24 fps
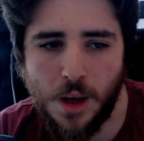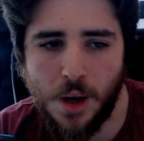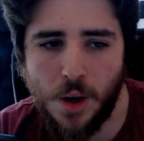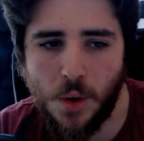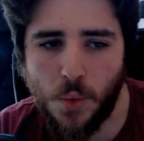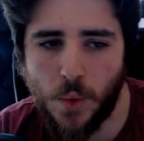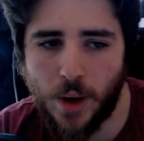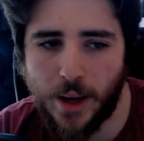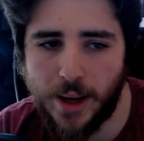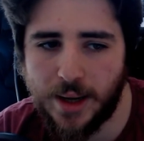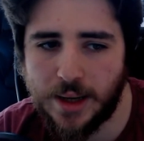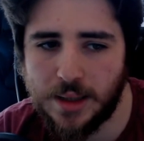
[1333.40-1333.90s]

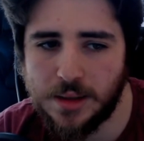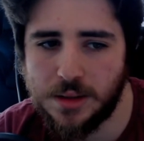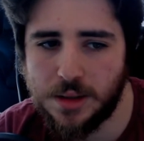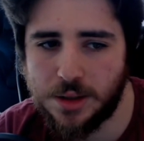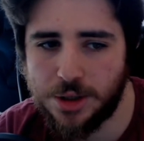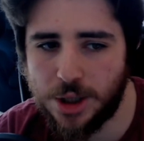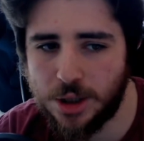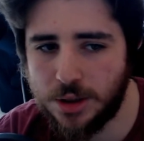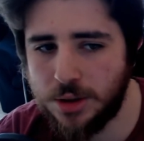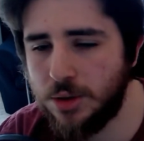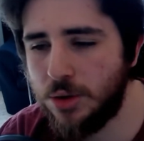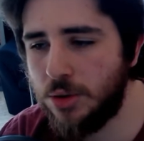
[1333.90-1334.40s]
What I can
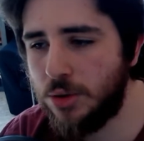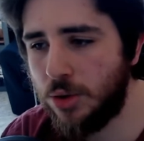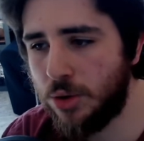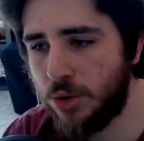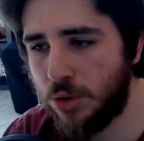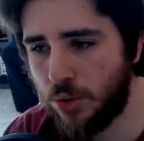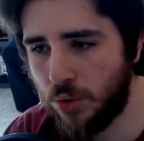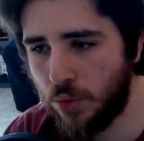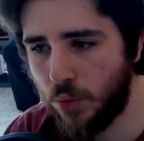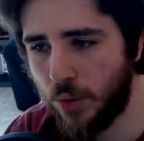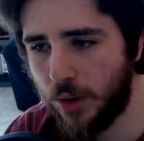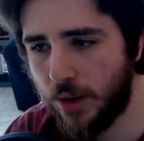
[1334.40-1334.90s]
suggest you to
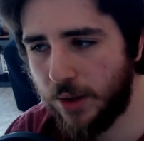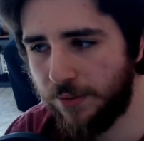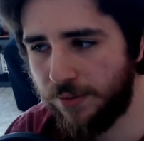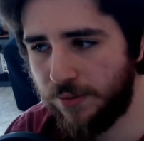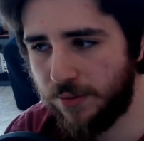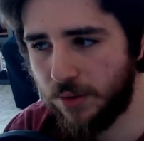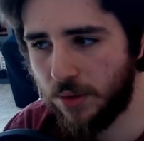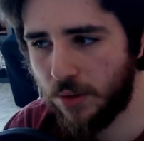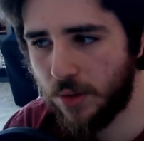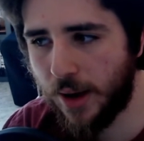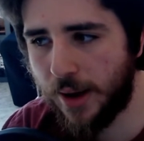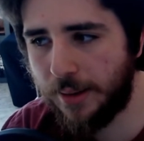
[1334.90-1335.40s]
do,
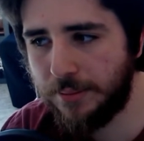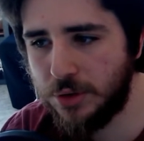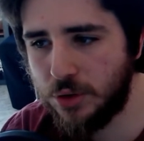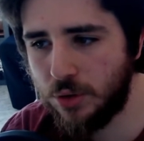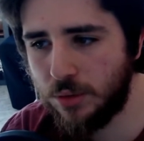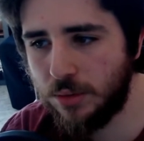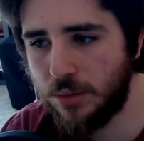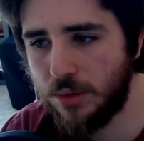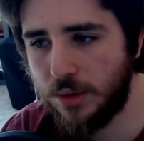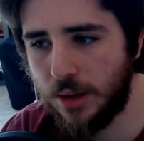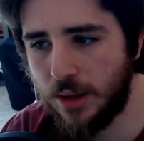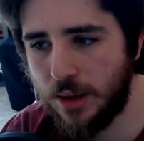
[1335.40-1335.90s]
if you
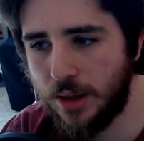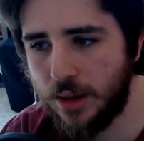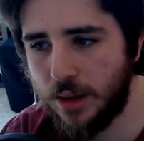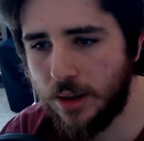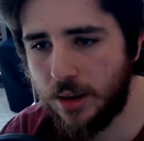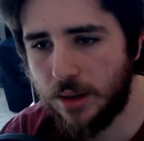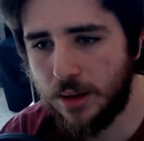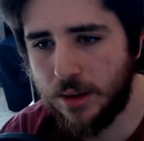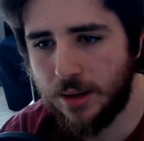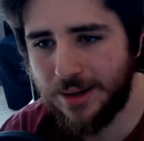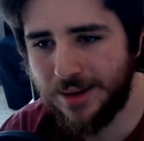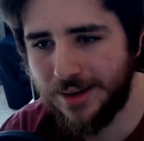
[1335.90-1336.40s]

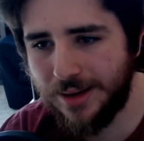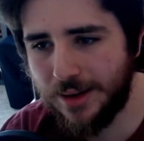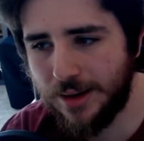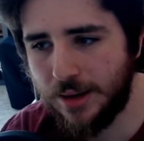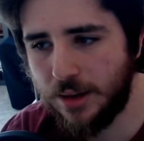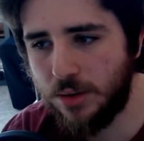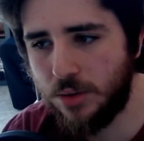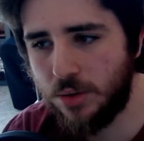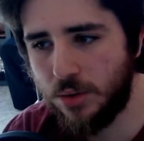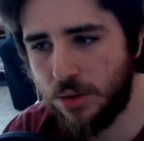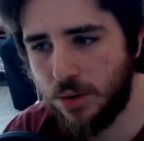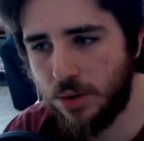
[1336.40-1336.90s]
absolutely
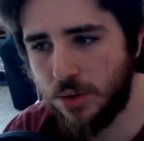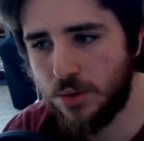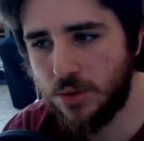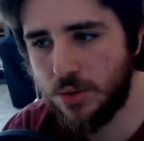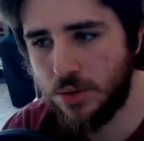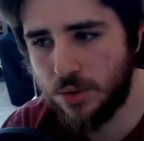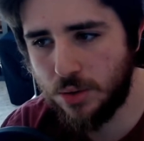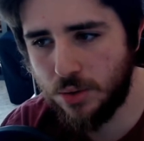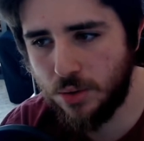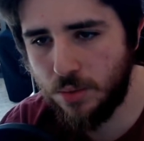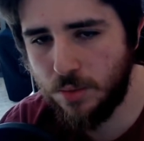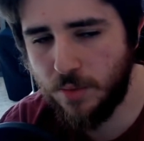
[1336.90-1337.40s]
need to use
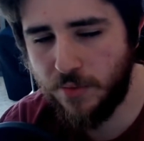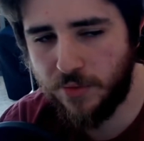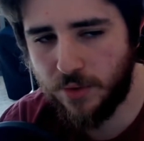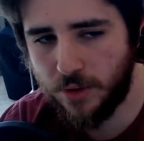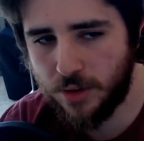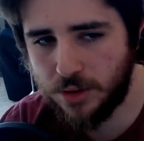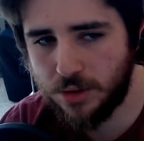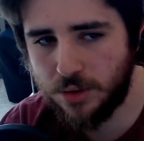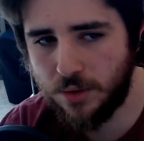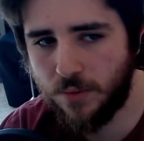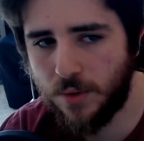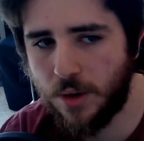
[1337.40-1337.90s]
Zoom,
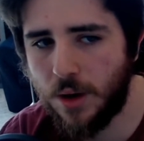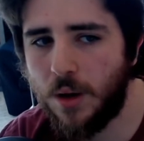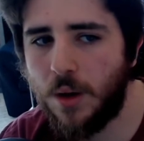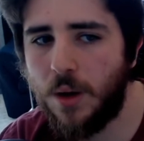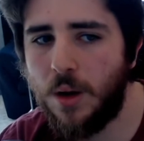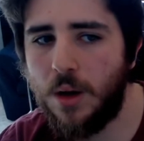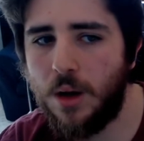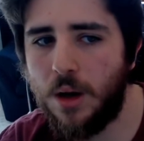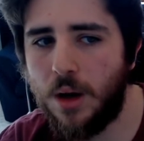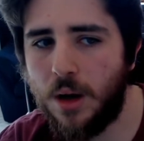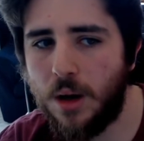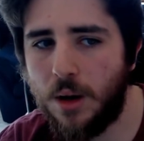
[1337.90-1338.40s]
first of
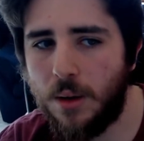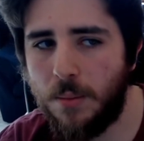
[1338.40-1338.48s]
all,